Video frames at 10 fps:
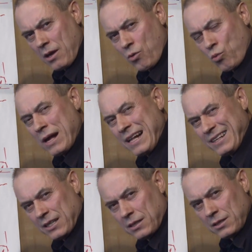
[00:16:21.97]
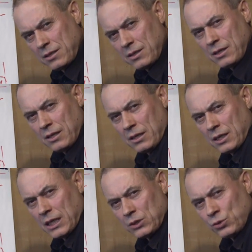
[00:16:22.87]
well
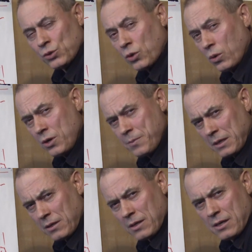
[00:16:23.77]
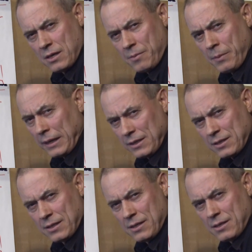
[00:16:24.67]
to draw human body,
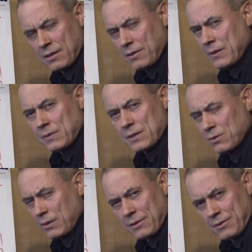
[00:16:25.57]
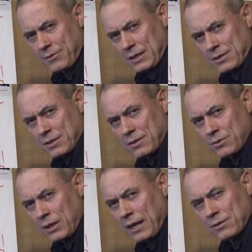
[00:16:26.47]
there is no other things
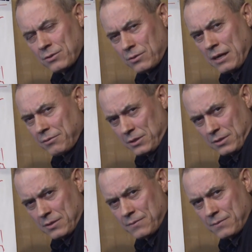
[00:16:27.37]
you can draw after.